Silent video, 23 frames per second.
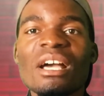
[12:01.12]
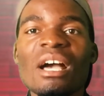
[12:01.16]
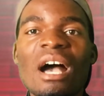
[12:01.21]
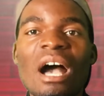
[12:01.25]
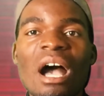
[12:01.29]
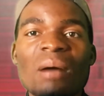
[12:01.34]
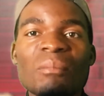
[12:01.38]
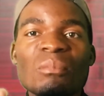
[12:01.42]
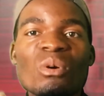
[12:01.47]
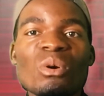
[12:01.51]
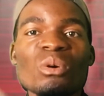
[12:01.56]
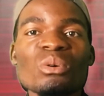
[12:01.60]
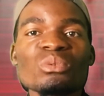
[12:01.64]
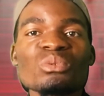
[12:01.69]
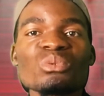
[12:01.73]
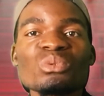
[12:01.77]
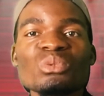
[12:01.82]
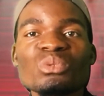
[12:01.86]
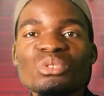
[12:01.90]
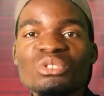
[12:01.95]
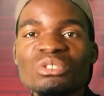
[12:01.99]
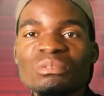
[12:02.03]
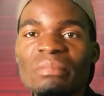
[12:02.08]
I'm going to
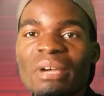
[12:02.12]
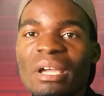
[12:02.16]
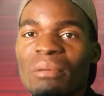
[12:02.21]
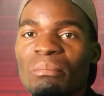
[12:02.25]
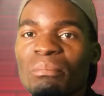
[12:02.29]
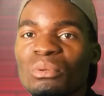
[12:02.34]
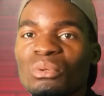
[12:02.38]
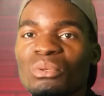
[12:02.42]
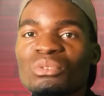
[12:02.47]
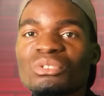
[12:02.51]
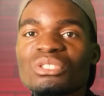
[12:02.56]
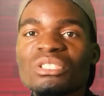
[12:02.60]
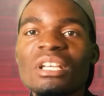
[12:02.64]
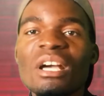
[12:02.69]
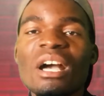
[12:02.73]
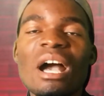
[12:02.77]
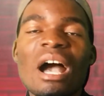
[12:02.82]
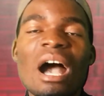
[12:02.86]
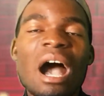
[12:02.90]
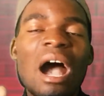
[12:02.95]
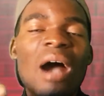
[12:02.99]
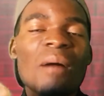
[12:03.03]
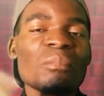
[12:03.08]
lose my books,
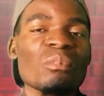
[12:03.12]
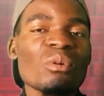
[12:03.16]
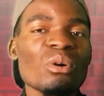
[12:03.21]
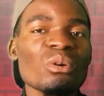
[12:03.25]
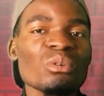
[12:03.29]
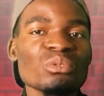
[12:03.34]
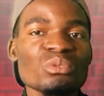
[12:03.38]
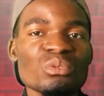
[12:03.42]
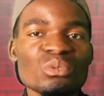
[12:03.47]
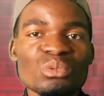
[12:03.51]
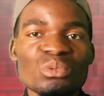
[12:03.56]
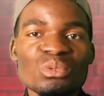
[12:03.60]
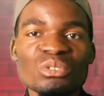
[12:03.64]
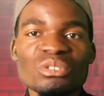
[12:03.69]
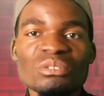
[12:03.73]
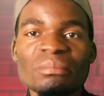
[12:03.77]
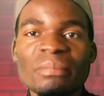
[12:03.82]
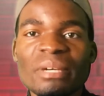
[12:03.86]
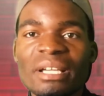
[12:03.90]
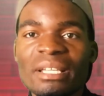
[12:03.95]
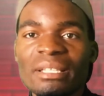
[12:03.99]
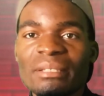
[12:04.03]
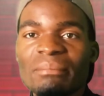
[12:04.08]
I'm going to lose
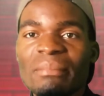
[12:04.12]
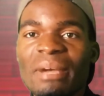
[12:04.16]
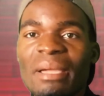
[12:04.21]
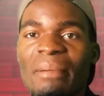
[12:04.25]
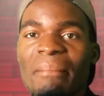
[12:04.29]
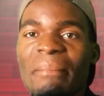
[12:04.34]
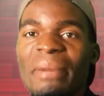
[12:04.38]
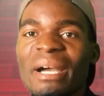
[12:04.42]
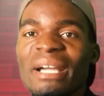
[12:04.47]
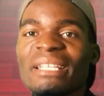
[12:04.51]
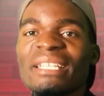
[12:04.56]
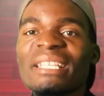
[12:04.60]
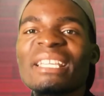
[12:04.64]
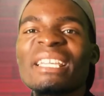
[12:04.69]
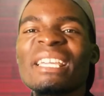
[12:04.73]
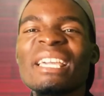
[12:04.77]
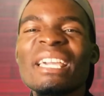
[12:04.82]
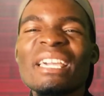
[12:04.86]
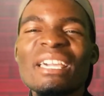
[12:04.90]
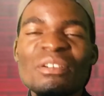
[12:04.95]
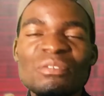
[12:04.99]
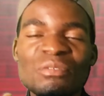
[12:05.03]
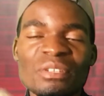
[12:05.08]
my money.
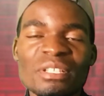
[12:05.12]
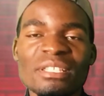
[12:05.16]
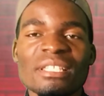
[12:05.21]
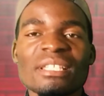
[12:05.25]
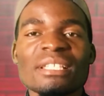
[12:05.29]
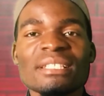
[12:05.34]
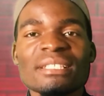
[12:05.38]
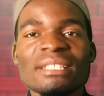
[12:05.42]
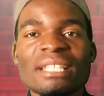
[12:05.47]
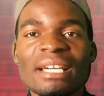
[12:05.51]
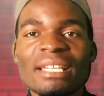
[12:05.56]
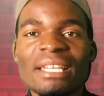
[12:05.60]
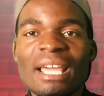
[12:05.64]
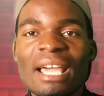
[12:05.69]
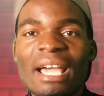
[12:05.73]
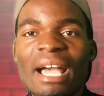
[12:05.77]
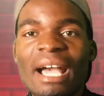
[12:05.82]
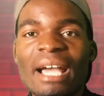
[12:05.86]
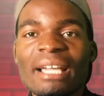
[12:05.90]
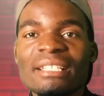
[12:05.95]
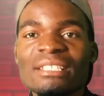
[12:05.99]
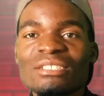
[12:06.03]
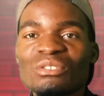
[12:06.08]
Everything that I
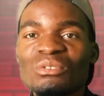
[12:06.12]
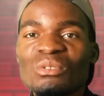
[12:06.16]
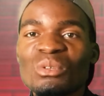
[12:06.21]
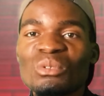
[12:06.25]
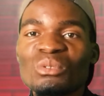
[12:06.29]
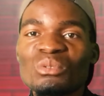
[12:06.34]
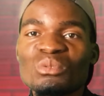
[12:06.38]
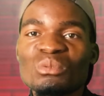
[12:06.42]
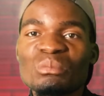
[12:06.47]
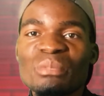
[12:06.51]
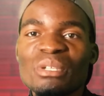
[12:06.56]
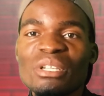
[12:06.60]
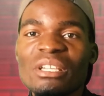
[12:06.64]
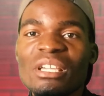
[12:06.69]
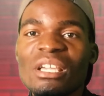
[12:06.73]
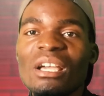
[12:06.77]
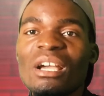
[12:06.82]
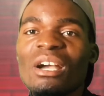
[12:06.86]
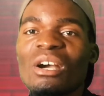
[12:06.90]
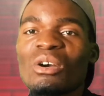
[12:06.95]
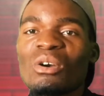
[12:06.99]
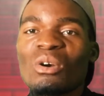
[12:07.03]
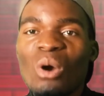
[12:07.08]
had is going to be
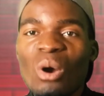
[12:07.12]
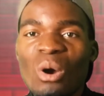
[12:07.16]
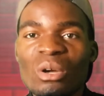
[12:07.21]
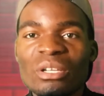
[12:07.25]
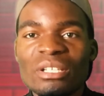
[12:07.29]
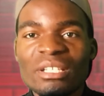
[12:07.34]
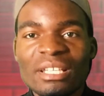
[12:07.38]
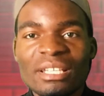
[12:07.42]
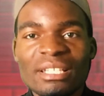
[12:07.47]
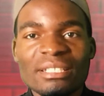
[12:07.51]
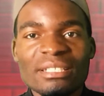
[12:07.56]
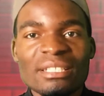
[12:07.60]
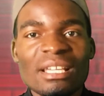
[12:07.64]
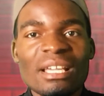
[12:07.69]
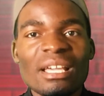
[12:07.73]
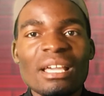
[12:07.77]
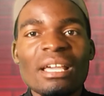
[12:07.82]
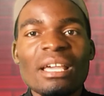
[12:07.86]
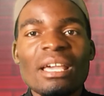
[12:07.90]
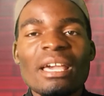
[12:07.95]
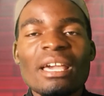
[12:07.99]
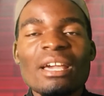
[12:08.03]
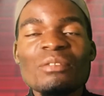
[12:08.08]
gone, and
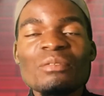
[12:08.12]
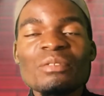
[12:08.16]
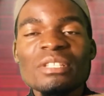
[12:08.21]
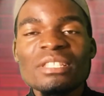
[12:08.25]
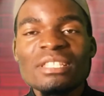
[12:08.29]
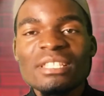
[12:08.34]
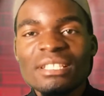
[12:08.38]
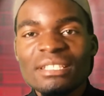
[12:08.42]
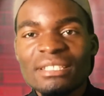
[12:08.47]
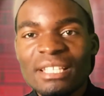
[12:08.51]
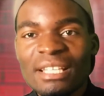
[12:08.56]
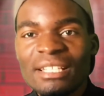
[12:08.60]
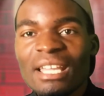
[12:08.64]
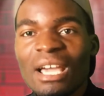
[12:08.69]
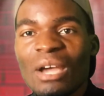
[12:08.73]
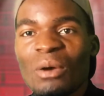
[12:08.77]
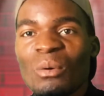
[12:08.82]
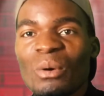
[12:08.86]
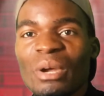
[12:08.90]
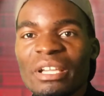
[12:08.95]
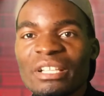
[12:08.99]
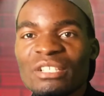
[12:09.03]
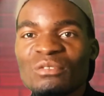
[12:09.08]
everything that I
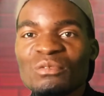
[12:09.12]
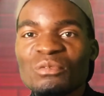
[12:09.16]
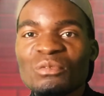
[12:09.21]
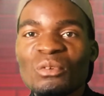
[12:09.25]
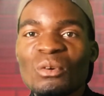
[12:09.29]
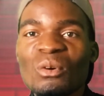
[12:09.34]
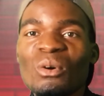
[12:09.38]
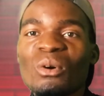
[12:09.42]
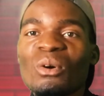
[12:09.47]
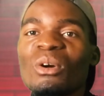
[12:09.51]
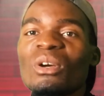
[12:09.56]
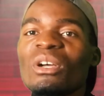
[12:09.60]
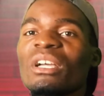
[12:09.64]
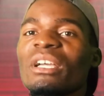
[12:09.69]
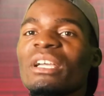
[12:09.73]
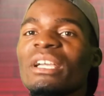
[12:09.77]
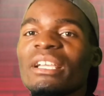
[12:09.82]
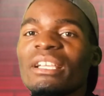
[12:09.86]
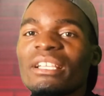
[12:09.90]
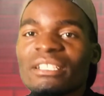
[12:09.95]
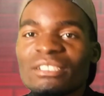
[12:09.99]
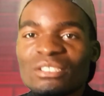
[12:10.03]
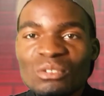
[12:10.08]
worked for
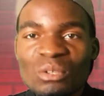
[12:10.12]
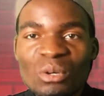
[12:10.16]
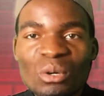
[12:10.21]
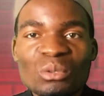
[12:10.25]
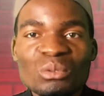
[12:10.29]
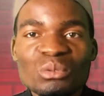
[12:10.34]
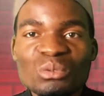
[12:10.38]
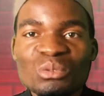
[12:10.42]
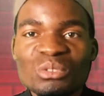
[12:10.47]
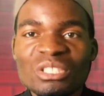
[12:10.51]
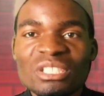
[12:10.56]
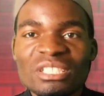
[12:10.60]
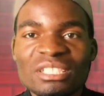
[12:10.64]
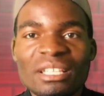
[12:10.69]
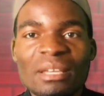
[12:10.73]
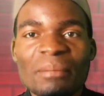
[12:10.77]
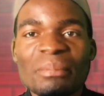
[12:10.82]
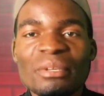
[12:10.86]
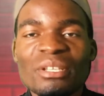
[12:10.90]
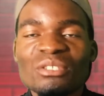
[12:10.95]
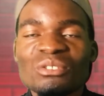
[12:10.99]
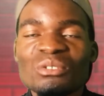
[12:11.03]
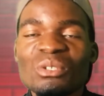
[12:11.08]
is going to
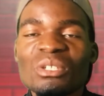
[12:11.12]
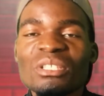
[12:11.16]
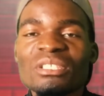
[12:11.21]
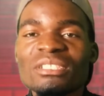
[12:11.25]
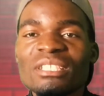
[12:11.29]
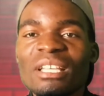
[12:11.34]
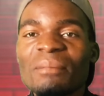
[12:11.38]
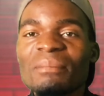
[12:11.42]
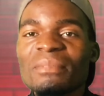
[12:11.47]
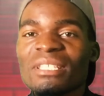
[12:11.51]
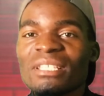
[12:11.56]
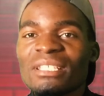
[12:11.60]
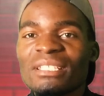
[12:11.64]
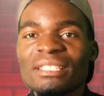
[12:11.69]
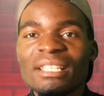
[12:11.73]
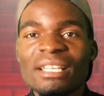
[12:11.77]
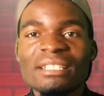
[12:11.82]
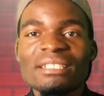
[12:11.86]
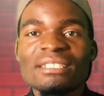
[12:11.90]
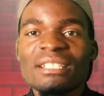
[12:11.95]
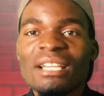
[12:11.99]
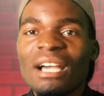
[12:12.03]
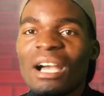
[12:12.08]
disappear. So it's something
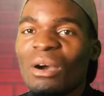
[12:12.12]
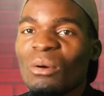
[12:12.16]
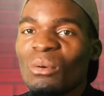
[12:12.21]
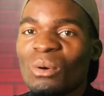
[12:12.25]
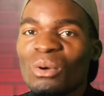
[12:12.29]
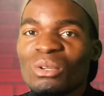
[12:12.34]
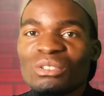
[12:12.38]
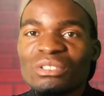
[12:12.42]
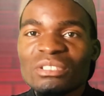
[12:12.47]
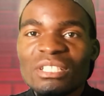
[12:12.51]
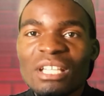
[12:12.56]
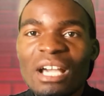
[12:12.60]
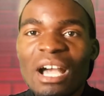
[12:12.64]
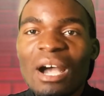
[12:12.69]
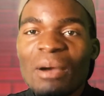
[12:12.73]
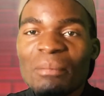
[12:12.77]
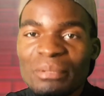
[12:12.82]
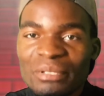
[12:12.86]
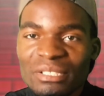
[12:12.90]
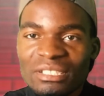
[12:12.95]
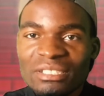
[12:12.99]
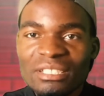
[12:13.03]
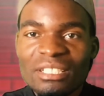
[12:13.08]
that I won't
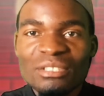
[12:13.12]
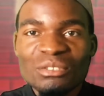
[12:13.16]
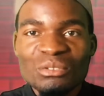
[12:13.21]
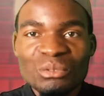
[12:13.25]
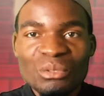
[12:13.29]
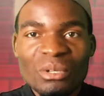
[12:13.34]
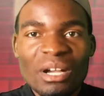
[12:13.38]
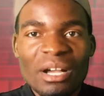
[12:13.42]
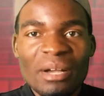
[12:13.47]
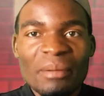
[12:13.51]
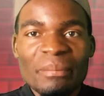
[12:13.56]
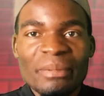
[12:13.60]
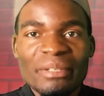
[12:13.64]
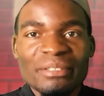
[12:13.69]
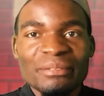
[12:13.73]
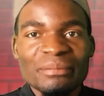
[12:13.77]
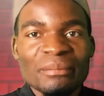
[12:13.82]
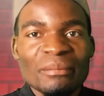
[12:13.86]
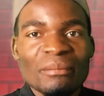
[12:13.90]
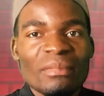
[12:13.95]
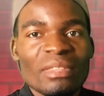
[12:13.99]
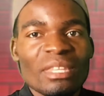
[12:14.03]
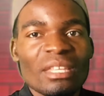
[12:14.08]
appreciate to
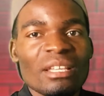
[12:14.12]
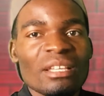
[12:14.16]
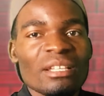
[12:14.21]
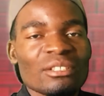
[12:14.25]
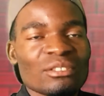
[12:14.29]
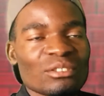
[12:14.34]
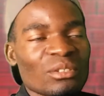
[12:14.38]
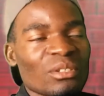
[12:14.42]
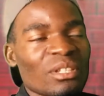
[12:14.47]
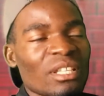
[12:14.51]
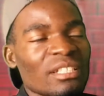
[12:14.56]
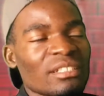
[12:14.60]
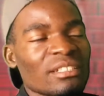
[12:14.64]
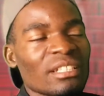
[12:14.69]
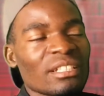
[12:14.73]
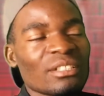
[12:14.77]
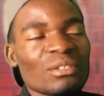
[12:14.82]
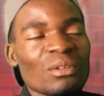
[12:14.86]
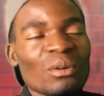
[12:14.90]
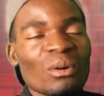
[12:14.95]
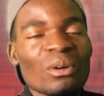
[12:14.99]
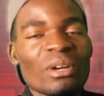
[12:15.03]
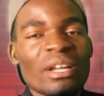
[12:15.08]
happen. So they
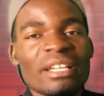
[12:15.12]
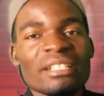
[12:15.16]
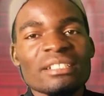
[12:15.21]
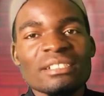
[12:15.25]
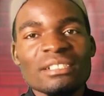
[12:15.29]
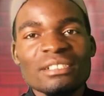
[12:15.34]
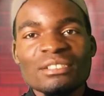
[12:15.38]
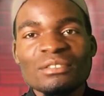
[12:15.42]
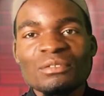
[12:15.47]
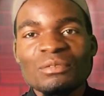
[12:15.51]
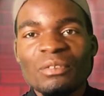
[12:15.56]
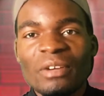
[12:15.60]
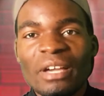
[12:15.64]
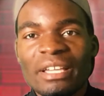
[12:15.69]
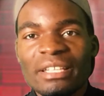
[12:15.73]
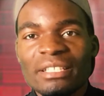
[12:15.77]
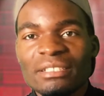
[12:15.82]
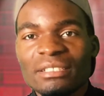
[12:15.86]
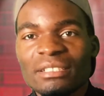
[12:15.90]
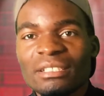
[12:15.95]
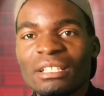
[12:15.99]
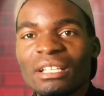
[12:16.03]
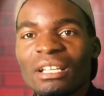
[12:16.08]
said, all right, it's
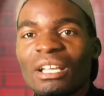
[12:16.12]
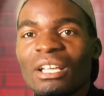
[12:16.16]
fine.